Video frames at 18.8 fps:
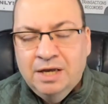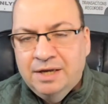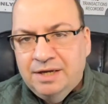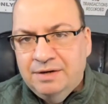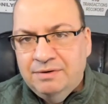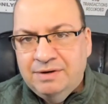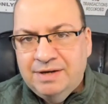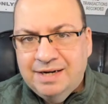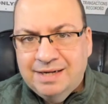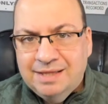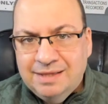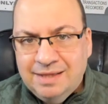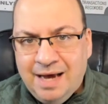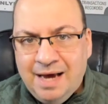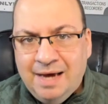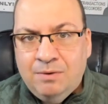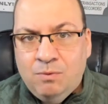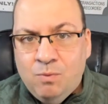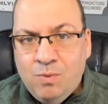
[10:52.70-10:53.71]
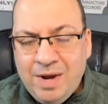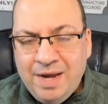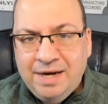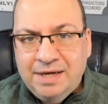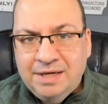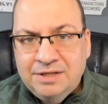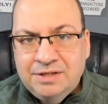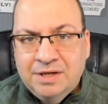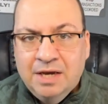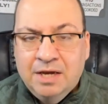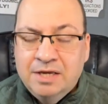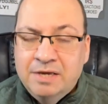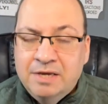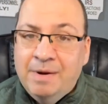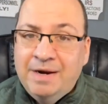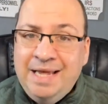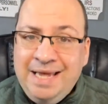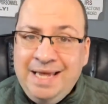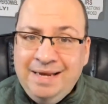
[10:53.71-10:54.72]
you don't get a lot of winnings. You
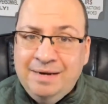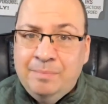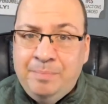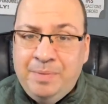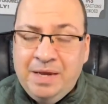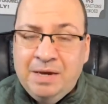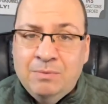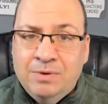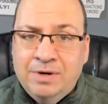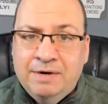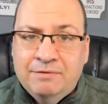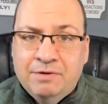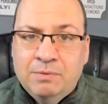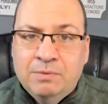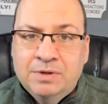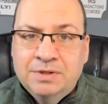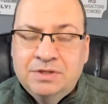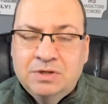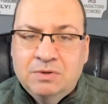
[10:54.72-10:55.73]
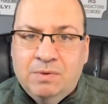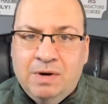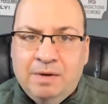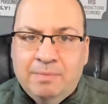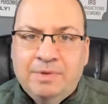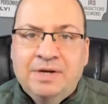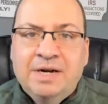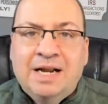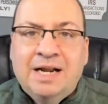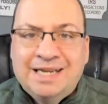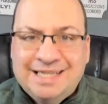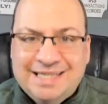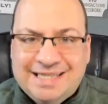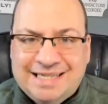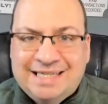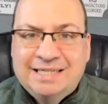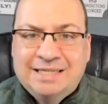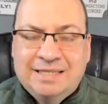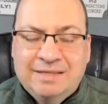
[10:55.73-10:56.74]
might hit a big one every once in a while, but you're not
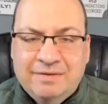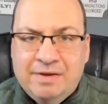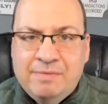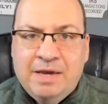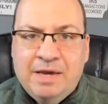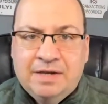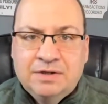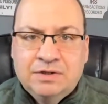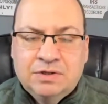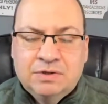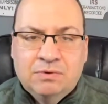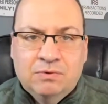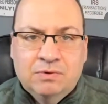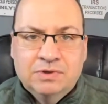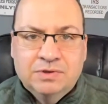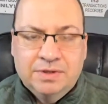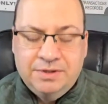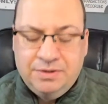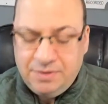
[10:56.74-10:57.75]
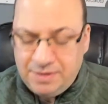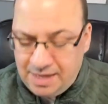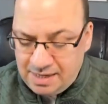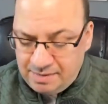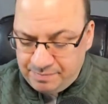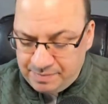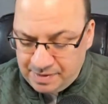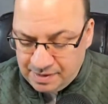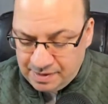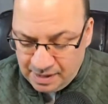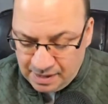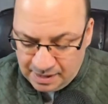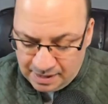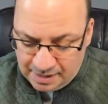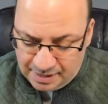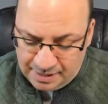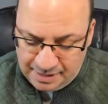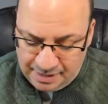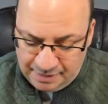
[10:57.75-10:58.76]
consistently making scores like you can be
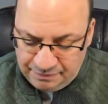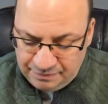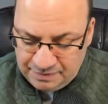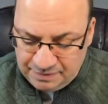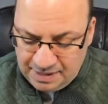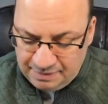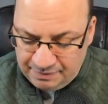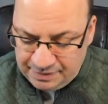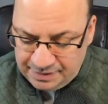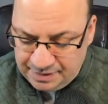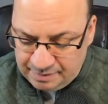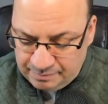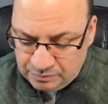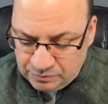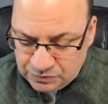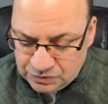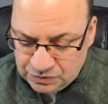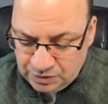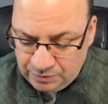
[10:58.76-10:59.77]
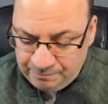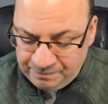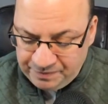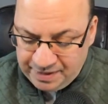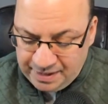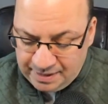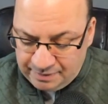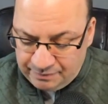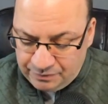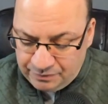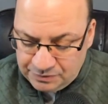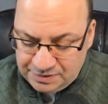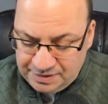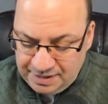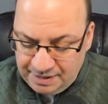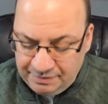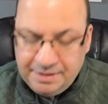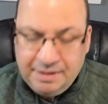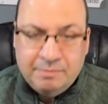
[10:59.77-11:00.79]
uh, in the daily doubles. So those
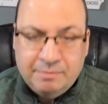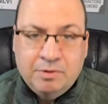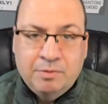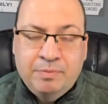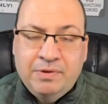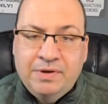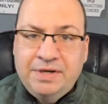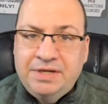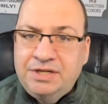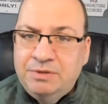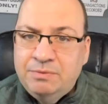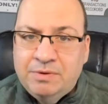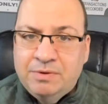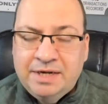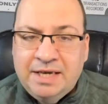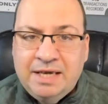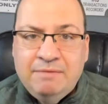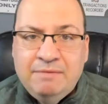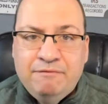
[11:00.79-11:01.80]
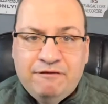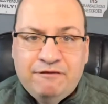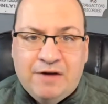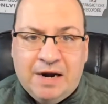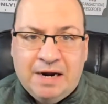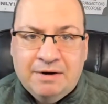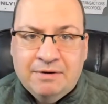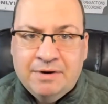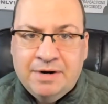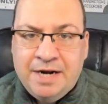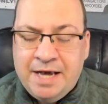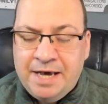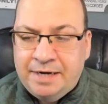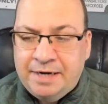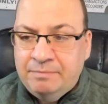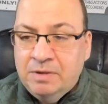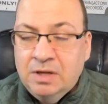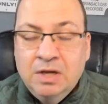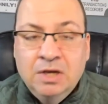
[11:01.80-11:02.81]
daily double plays, you want to keep firing at
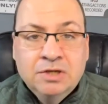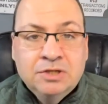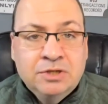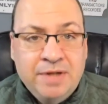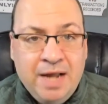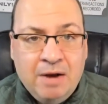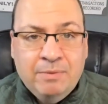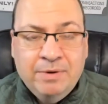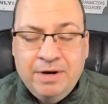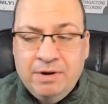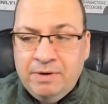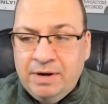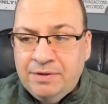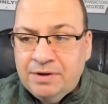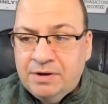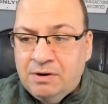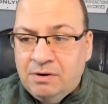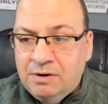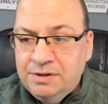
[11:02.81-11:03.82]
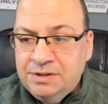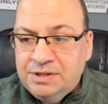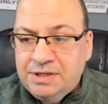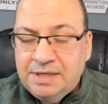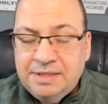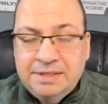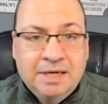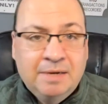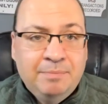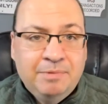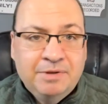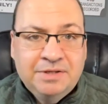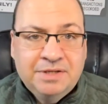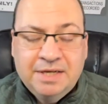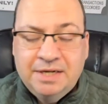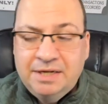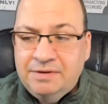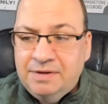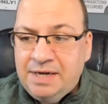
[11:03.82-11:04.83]
them. So now we know how the card sets up. Let's get into